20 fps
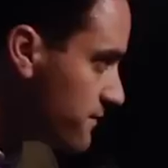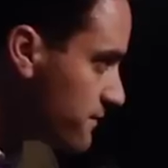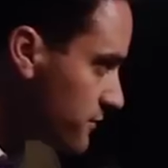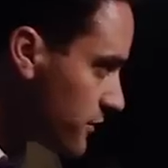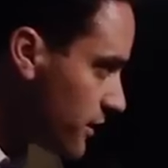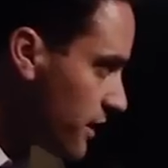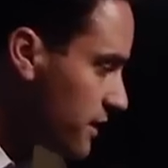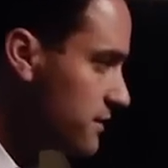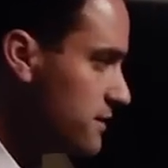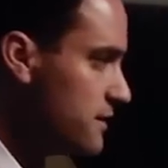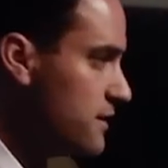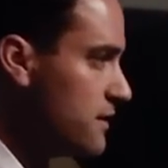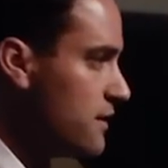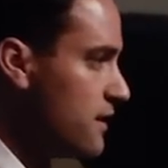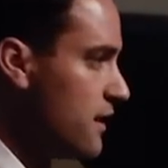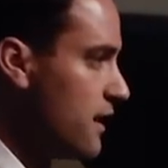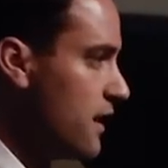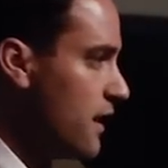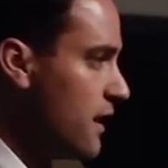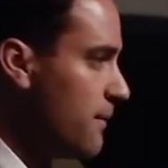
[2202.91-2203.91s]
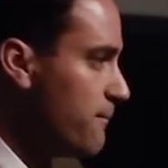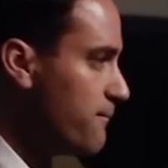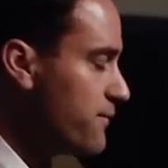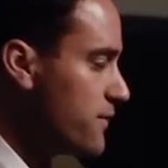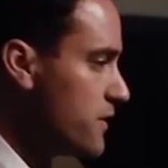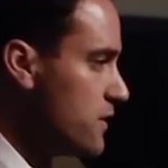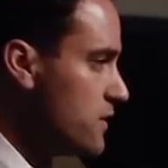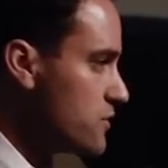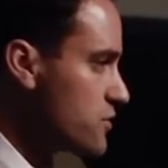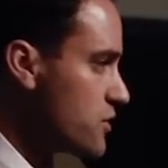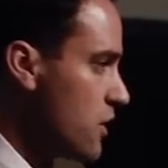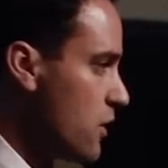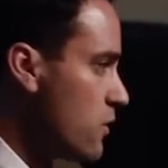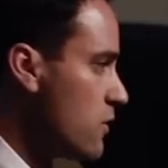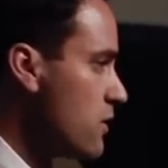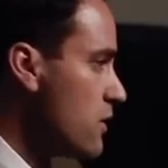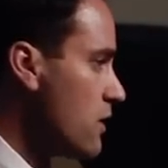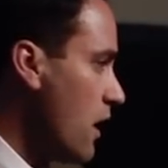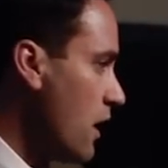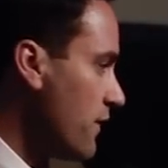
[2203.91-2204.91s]
Okay.
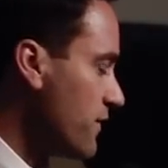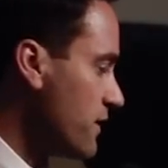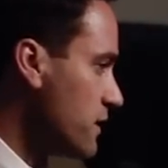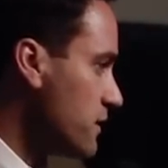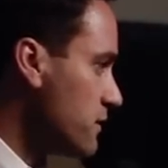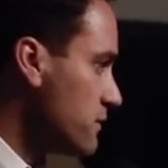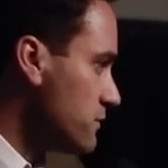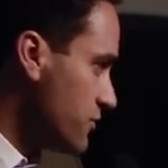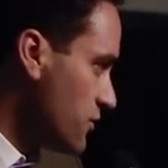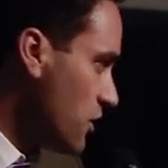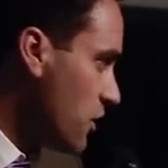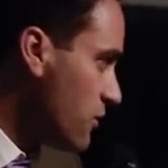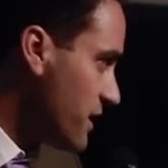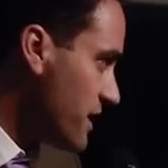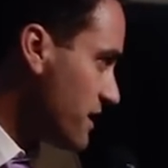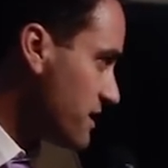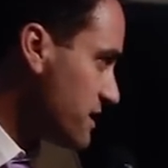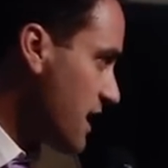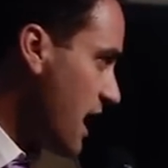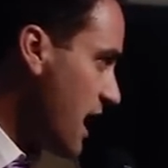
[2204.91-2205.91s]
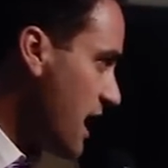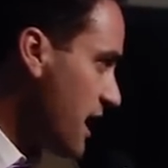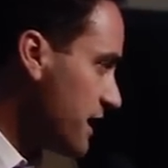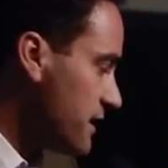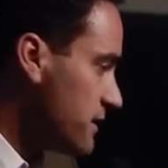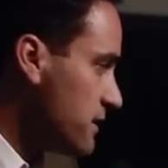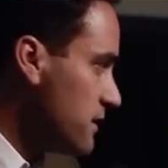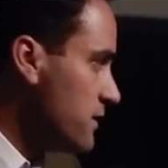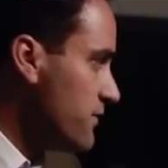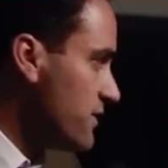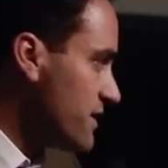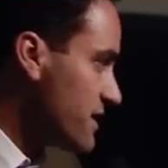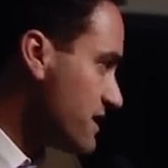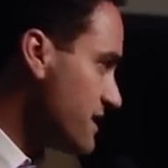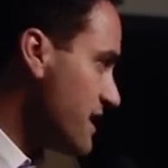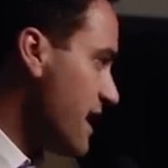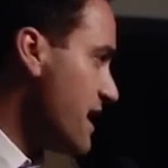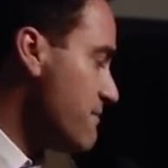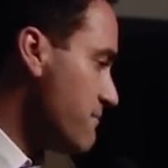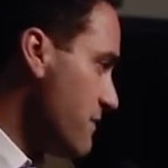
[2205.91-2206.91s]
So on the zoning side, the
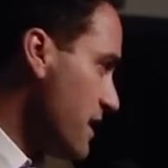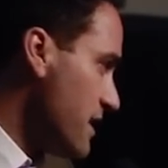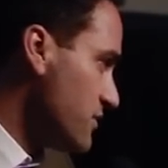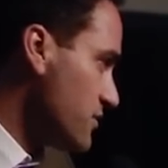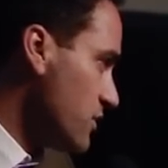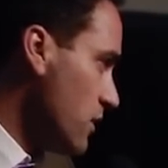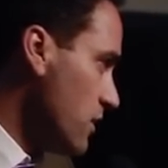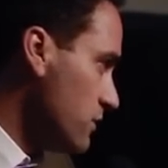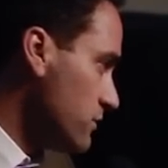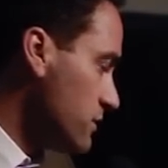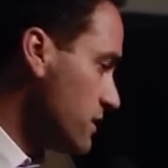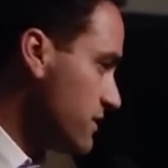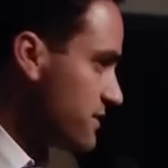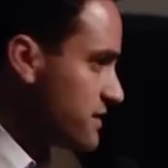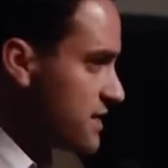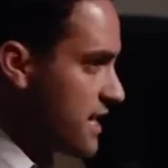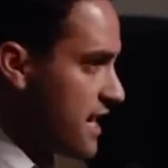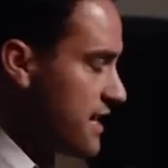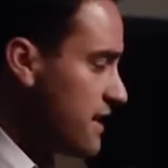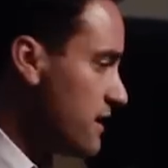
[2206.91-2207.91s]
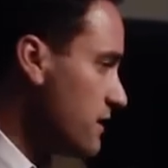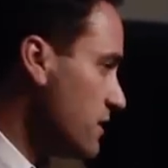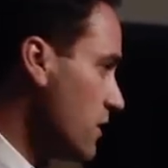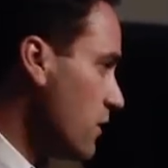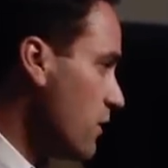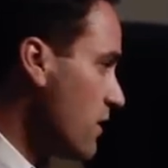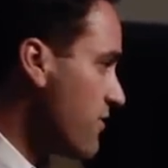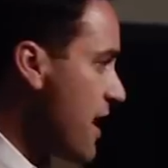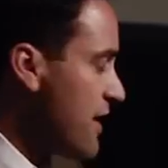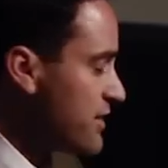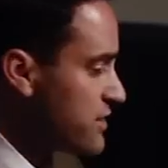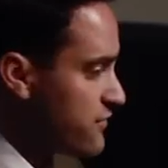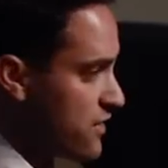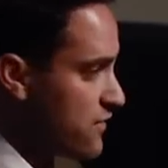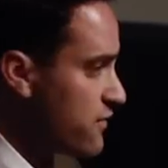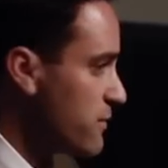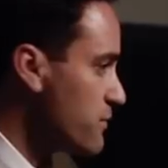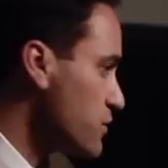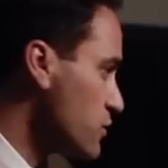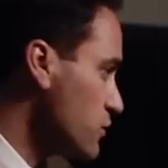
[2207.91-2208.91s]
state may zone and say, 1,000 feet
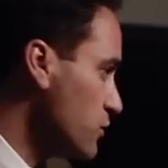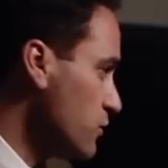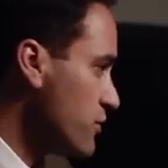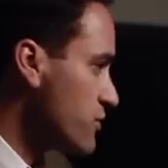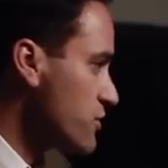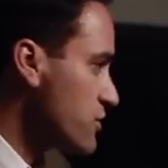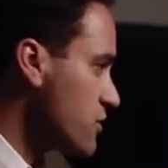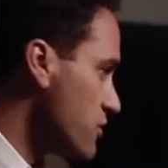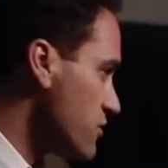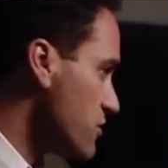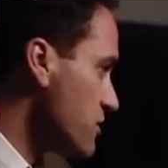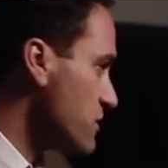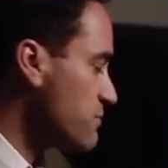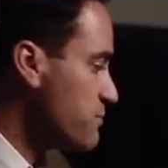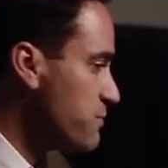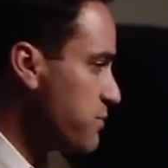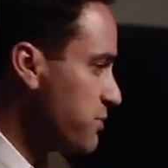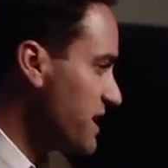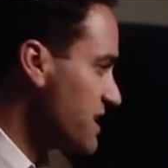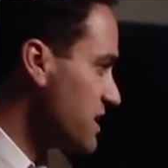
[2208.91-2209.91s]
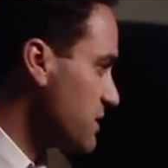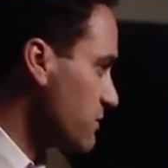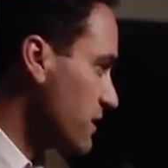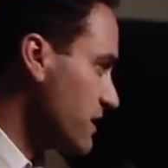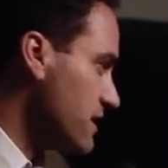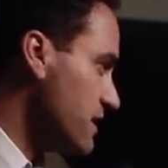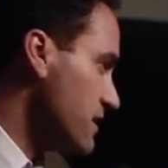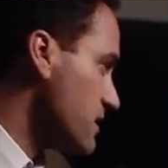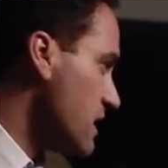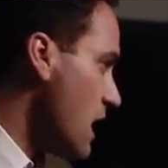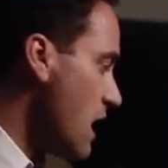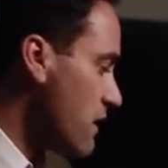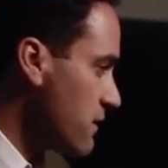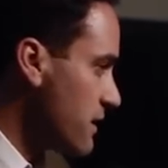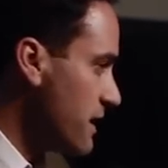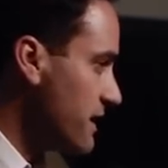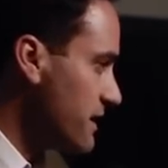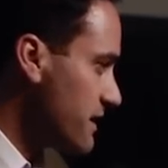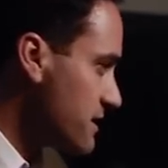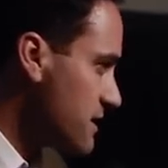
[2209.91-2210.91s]
from schools, churches, places where kids
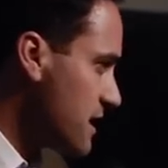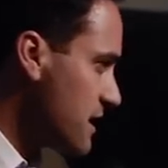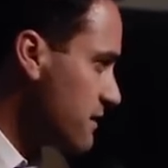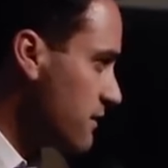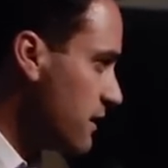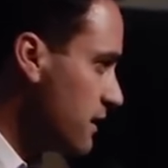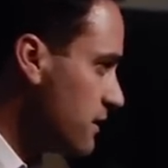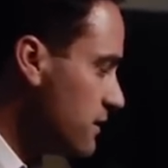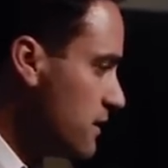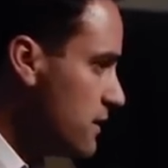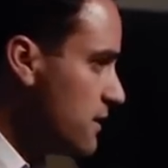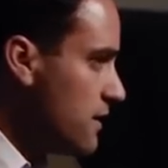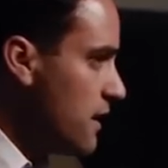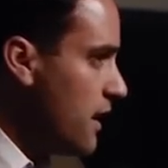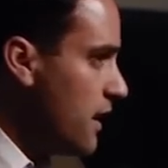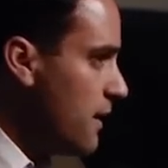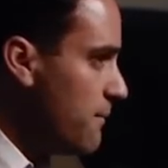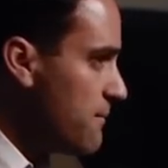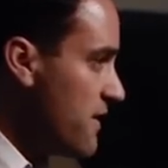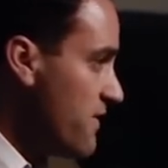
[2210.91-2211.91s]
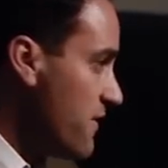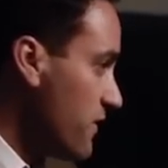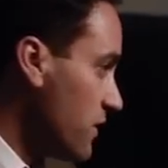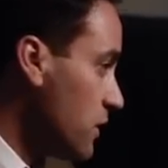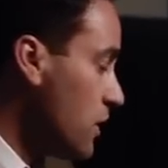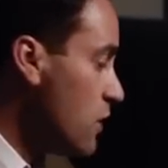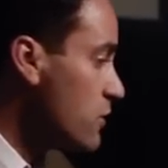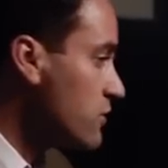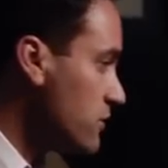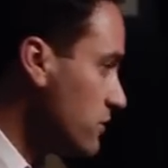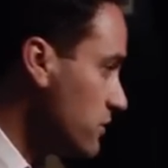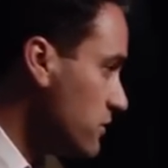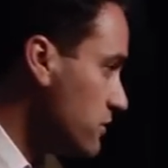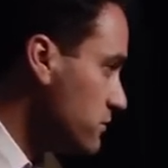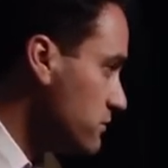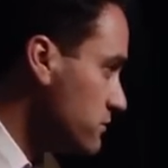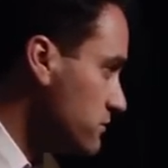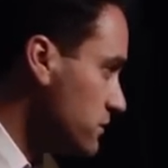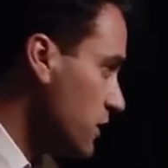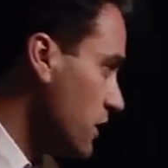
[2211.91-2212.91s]
congregate, et cetera. And then the
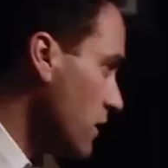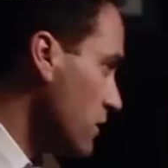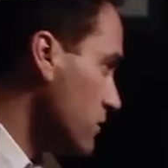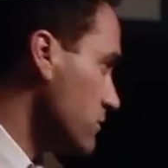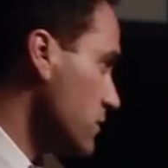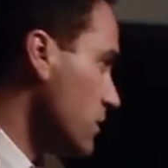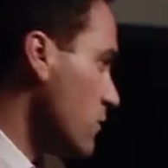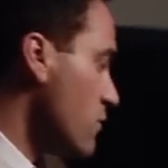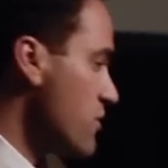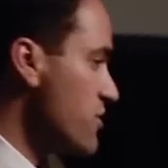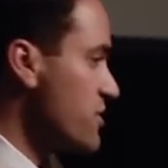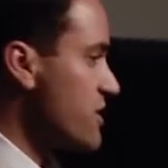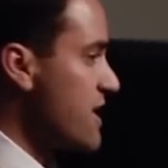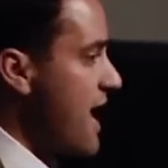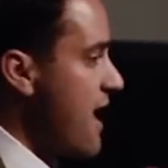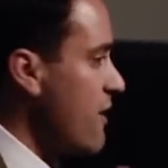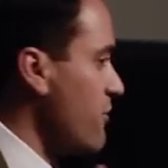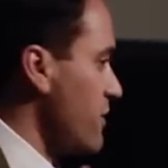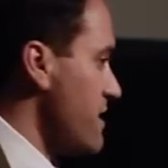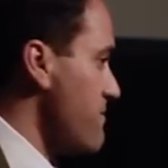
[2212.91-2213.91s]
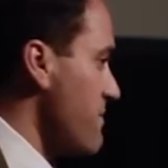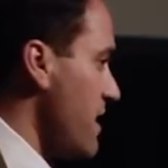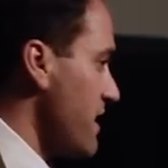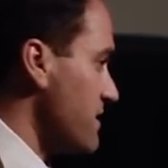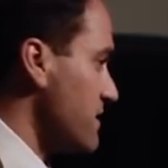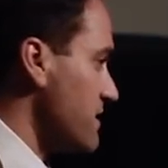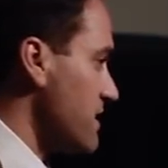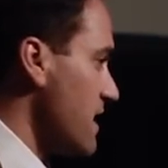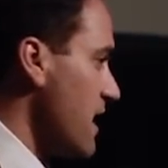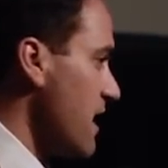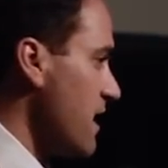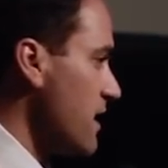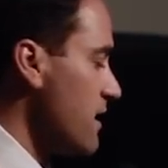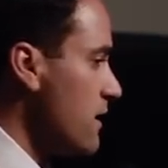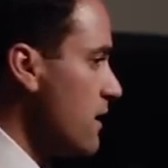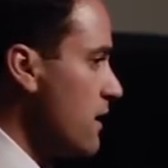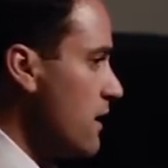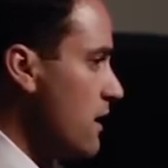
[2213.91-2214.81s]
local, Orange County might say,